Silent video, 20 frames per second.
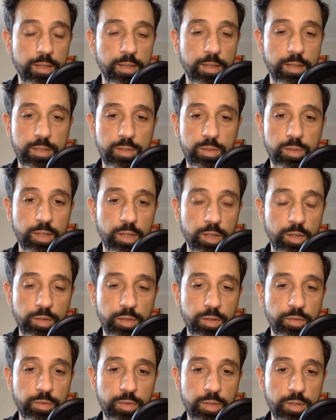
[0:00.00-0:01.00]
It's not healthy
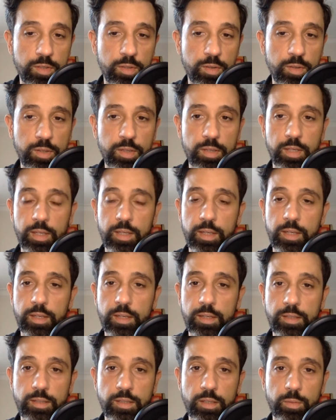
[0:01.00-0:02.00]
for the stock,
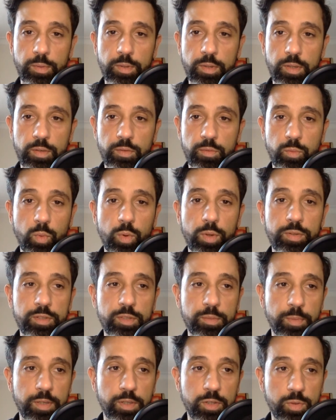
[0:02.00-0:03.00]
so we kind of want
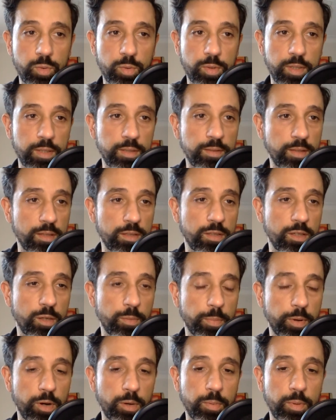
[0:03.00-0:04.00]
to make sure that it doesn't go
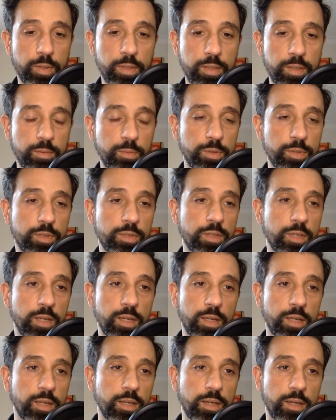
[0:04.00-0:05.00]
parabolic, which
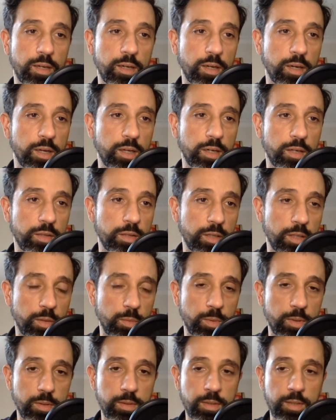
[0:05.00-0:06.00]
I don't think it
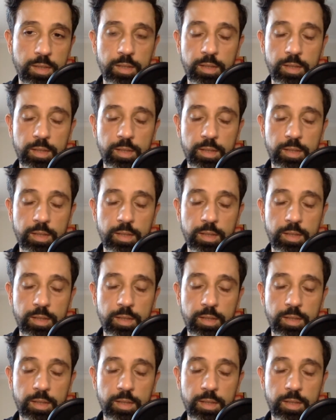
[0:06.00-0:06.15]
will,